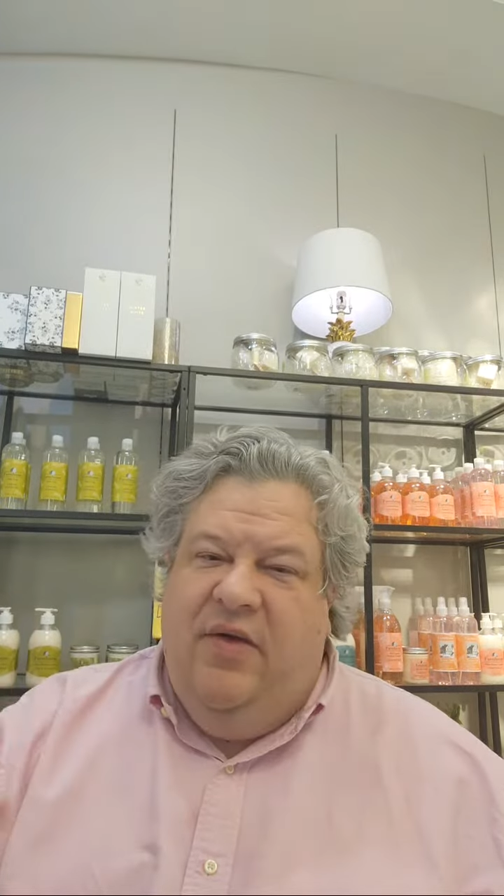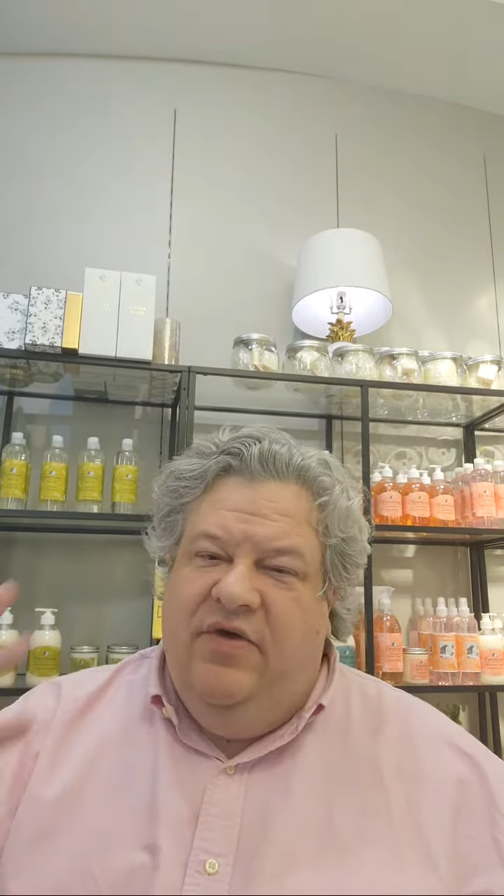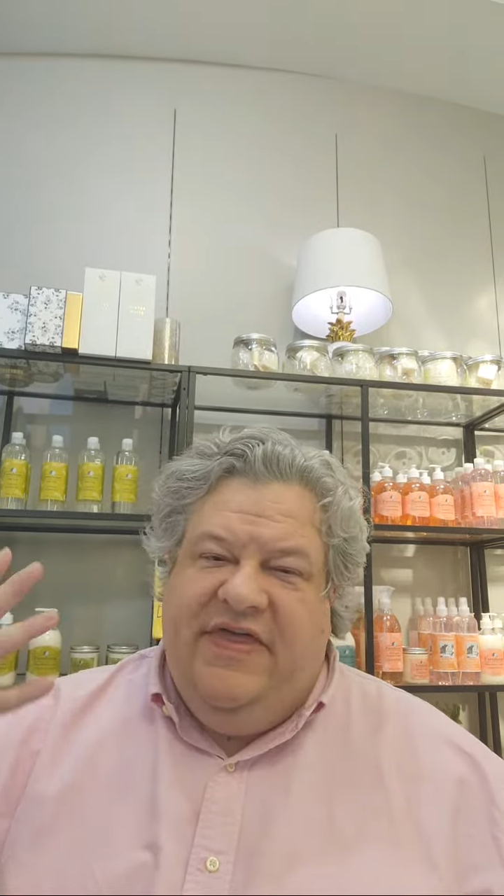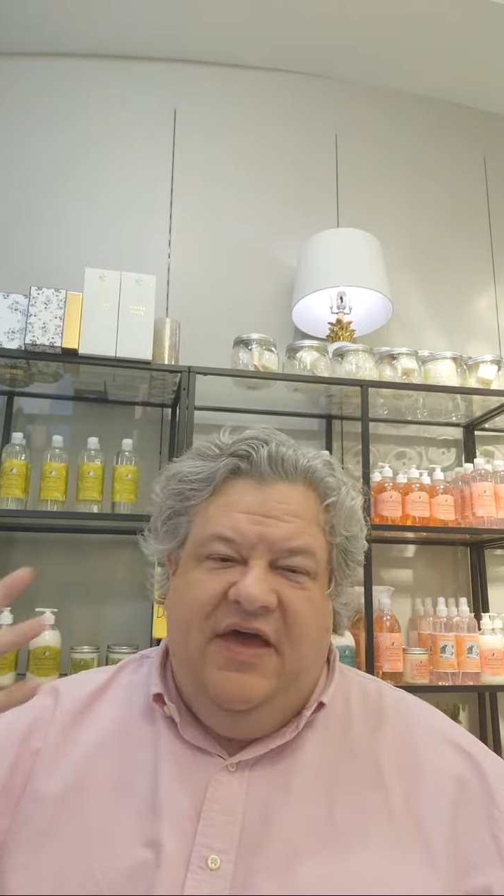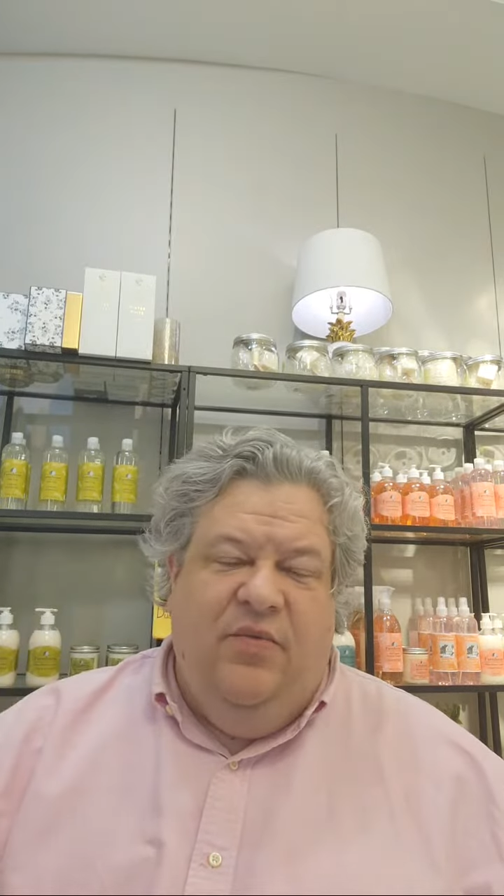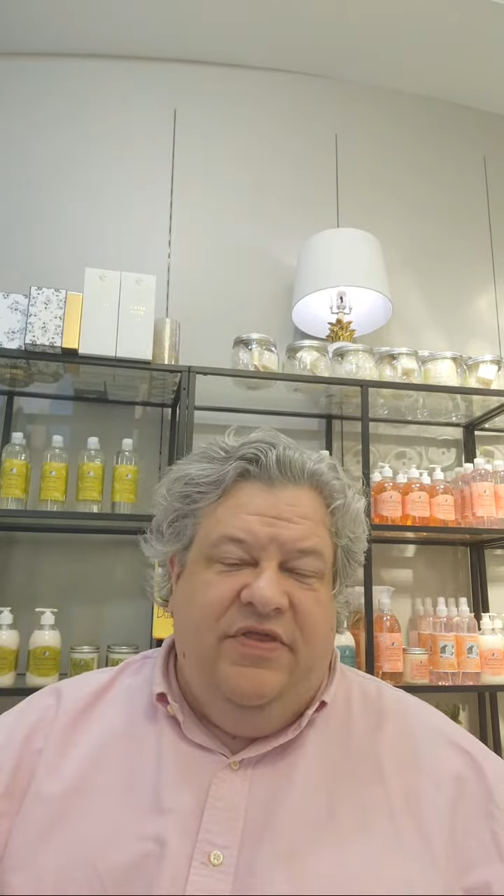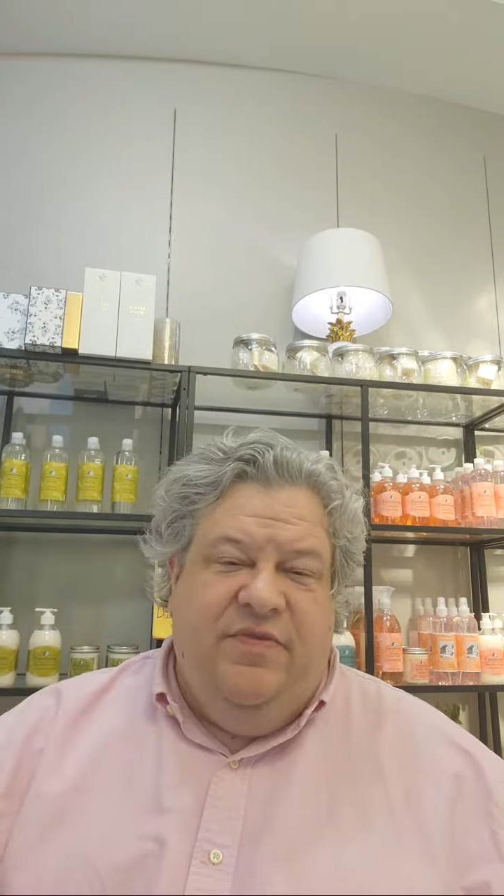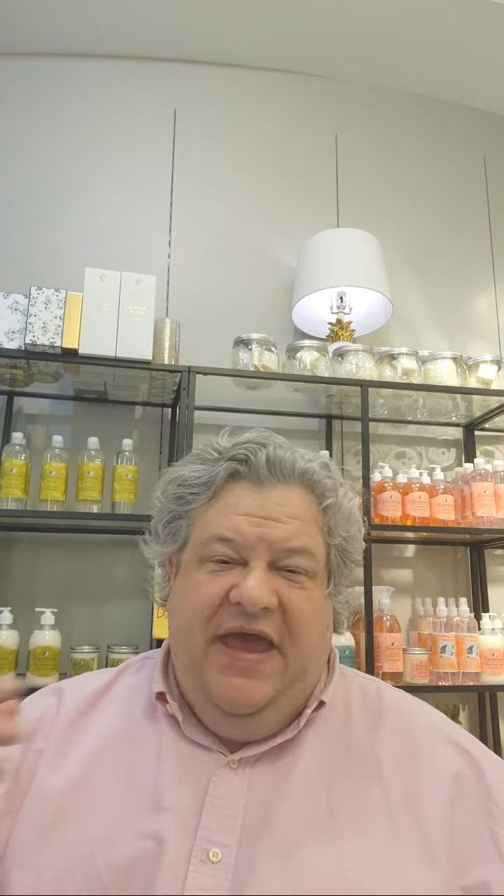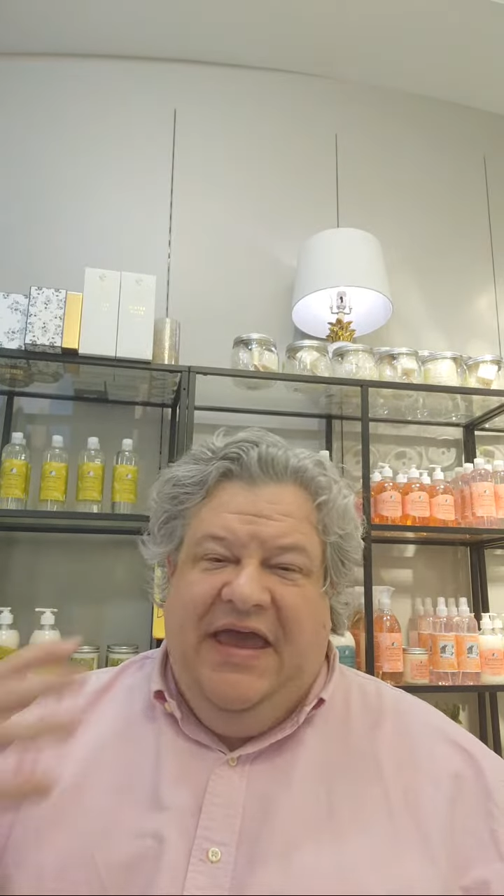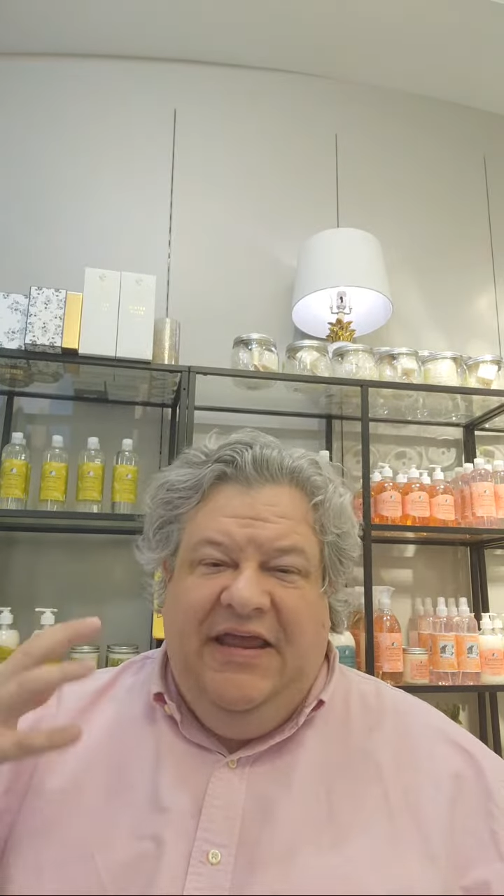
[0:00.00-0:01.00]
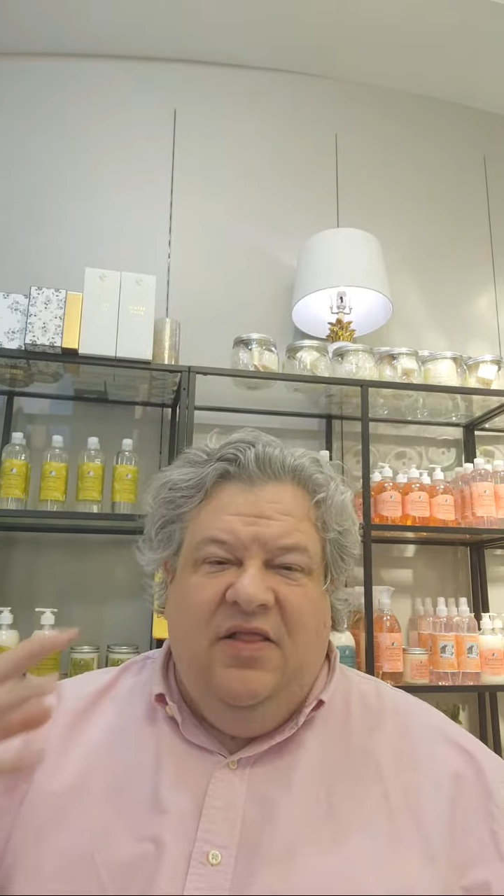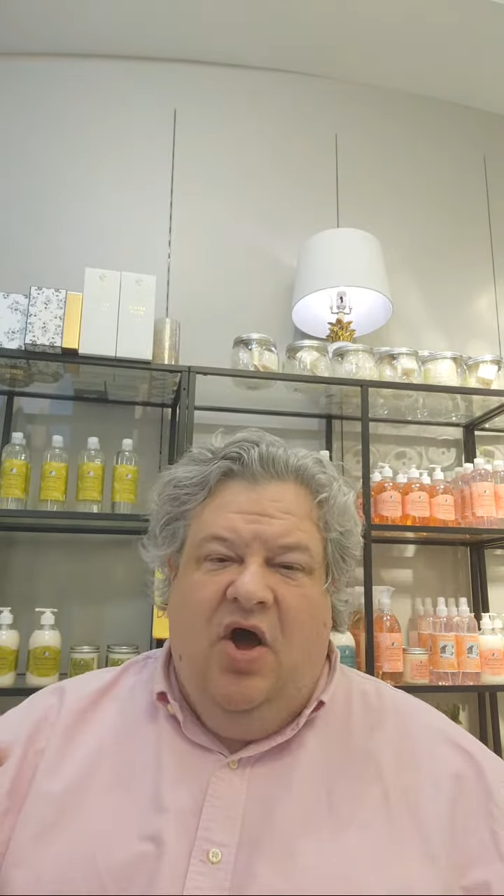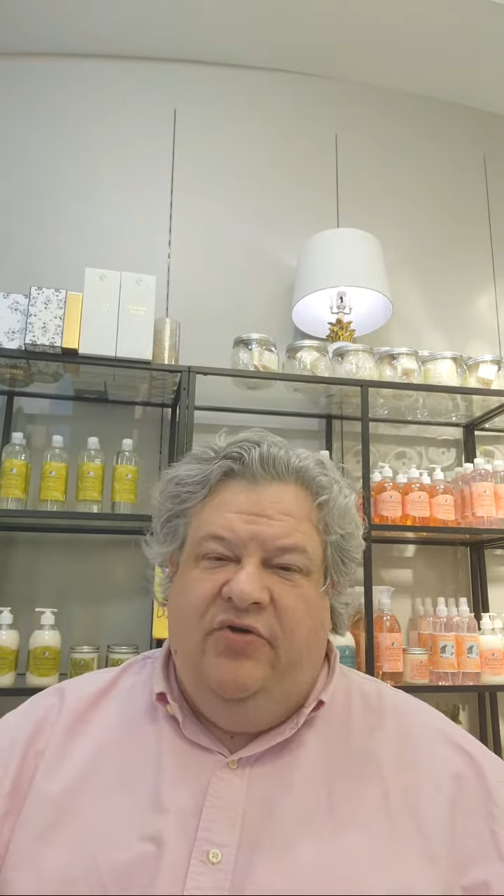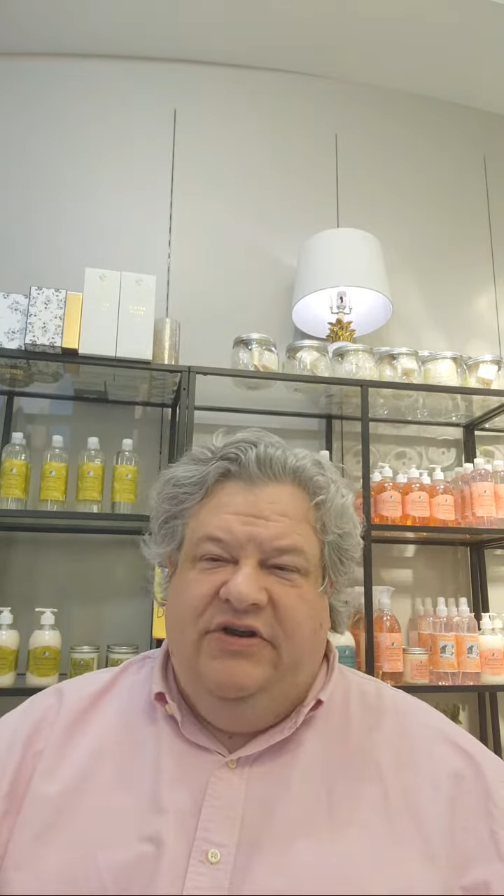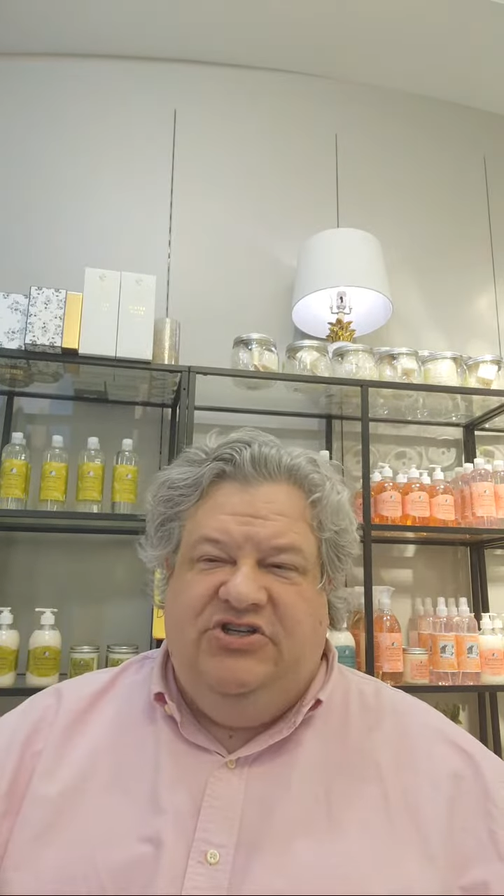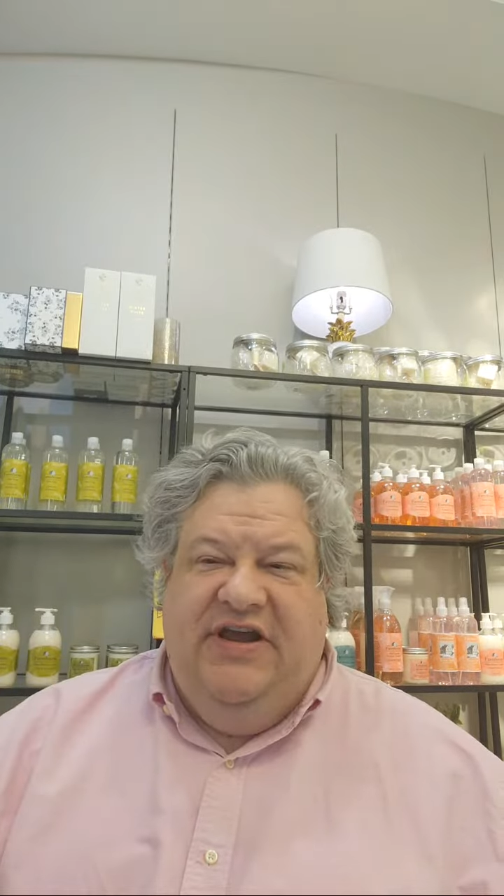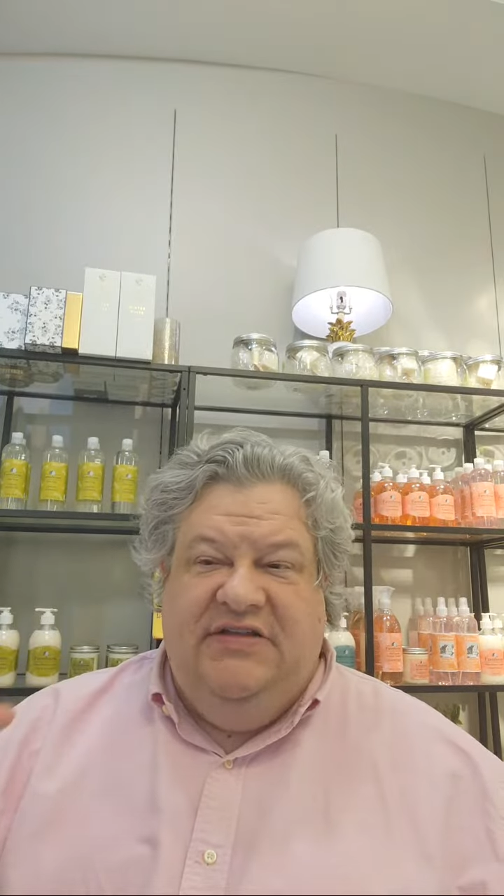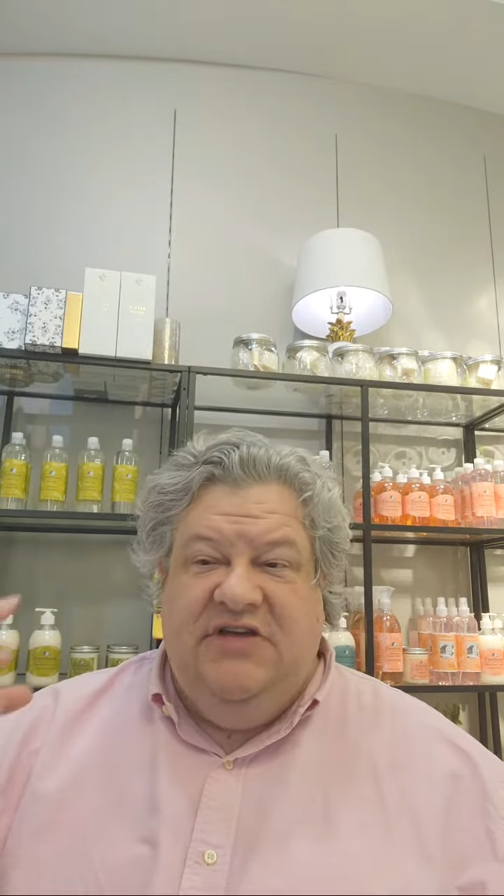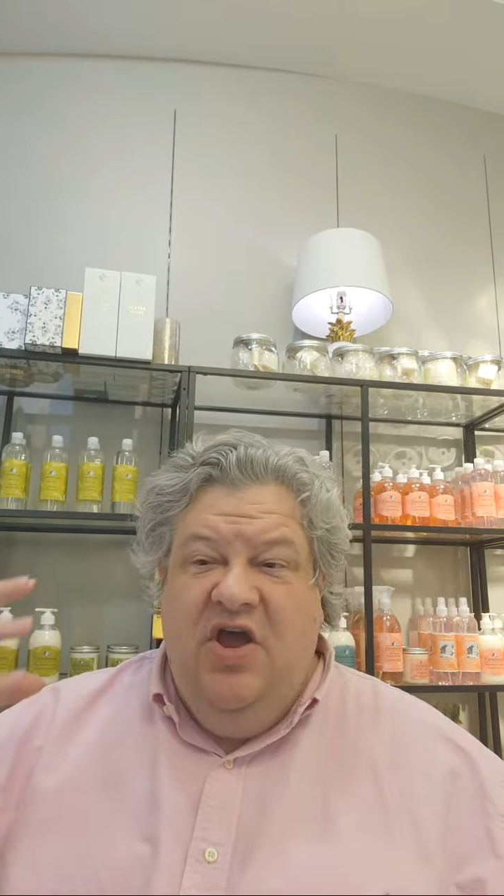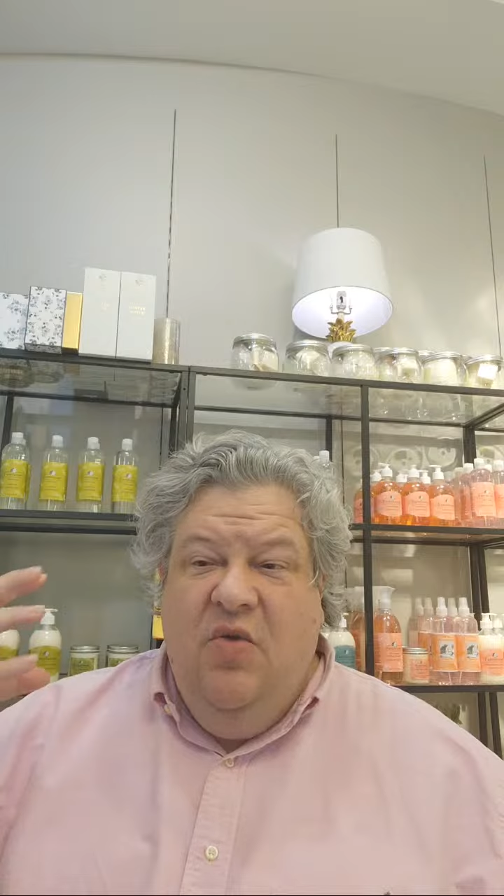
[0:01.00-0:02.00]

with any laundry sheets.